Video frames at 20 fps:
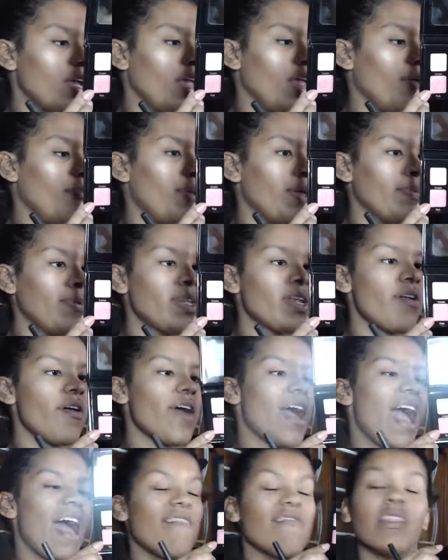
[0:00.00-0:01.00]
People don't
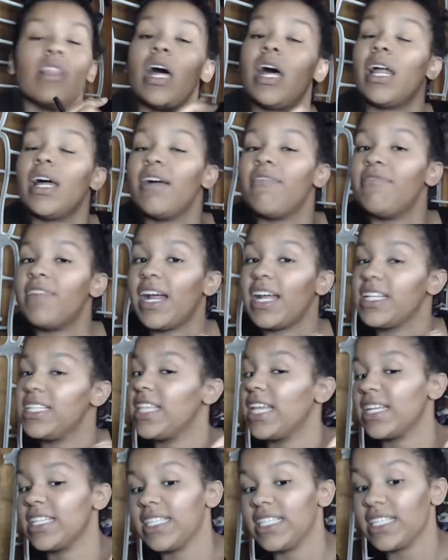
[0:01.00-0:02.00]
have a lot of nice
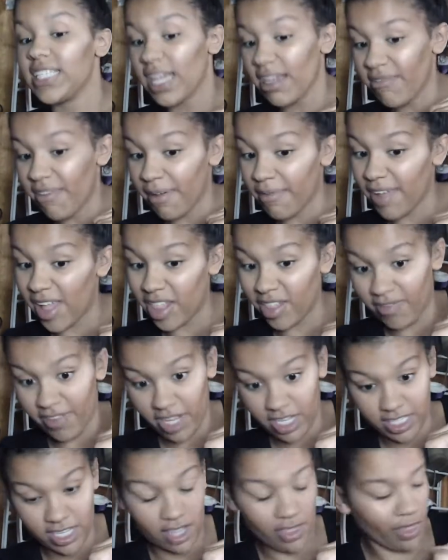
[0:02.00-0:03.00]
things to say about Violet
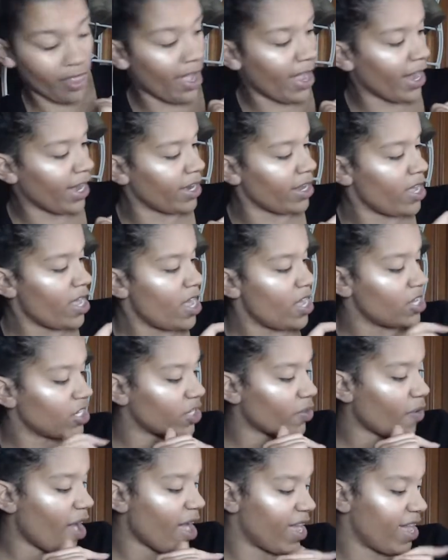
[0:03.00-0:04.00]
Voss online.
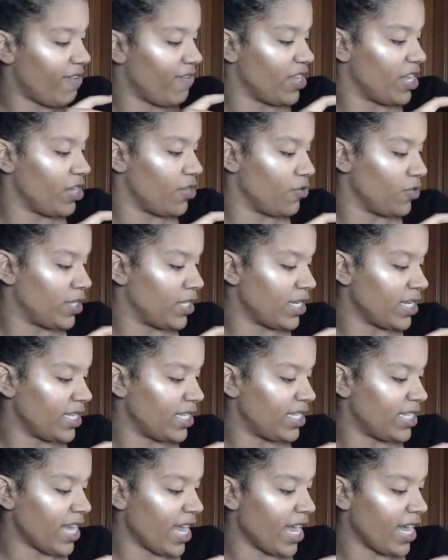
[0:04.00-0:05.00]
So I have used
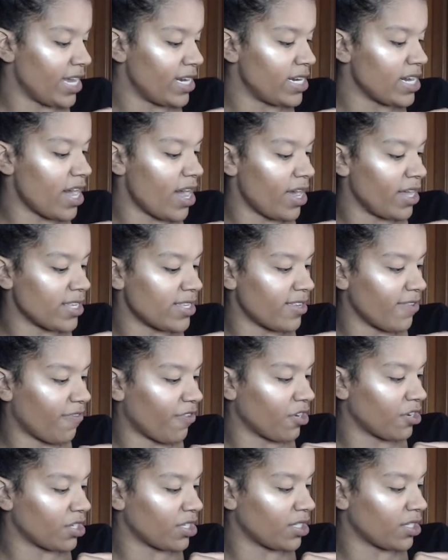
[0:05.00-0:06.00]
sand as the
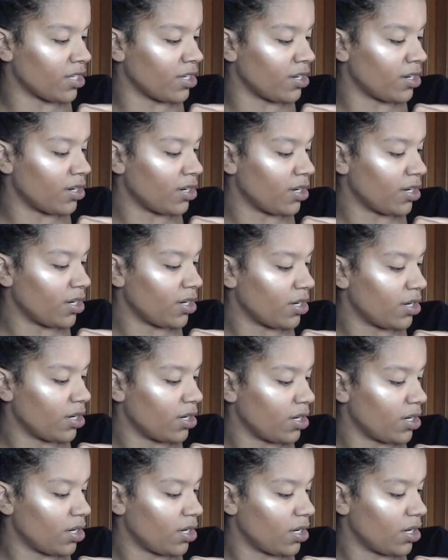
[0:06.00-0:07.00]
first.
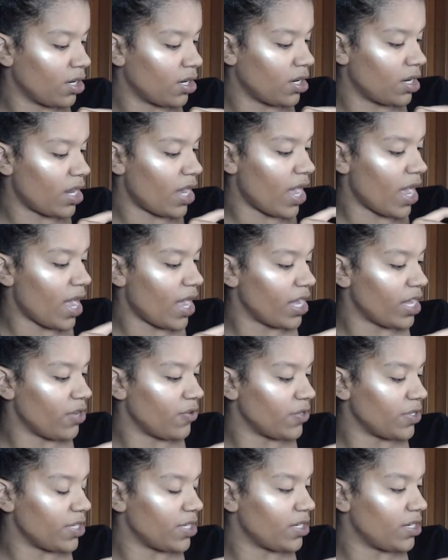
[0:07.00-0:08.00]
I
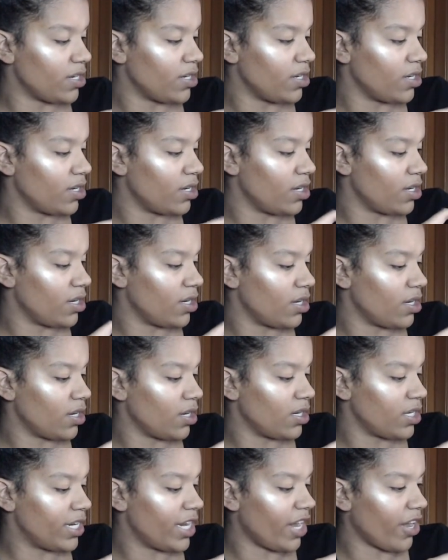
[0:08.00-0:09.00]
used
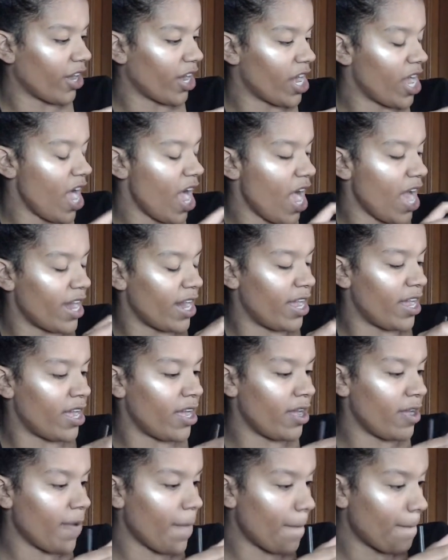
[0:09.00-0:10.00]
terracotta.